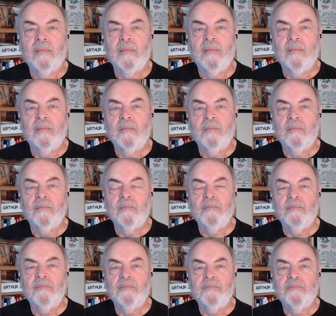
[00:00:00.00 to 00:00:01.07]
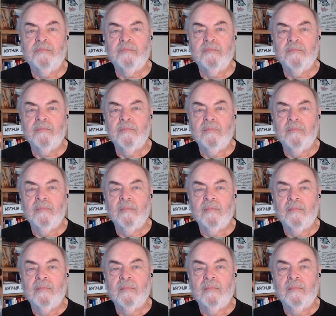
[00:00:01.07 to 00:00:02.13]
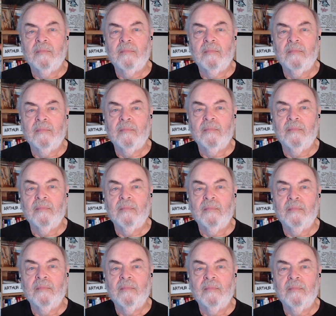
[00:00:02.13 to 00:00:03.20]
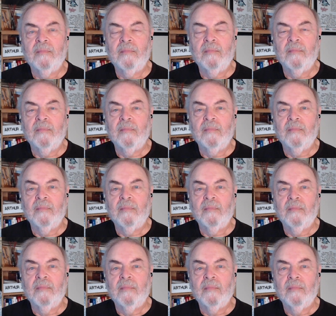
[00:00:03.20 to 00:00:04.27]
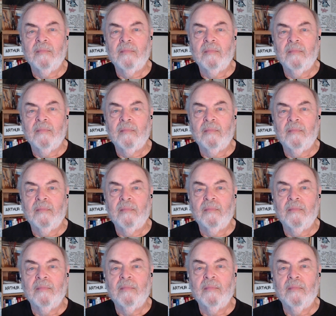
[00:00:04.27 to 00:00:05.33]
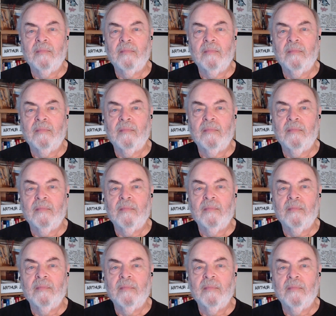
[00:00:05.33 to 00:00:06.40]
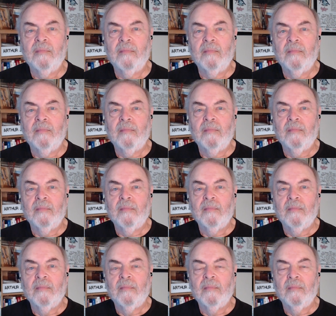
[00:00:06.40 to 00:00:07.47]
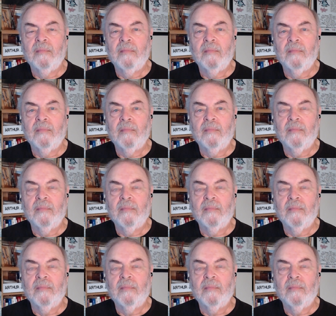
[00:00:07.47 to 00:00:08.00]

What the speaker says: [no speech]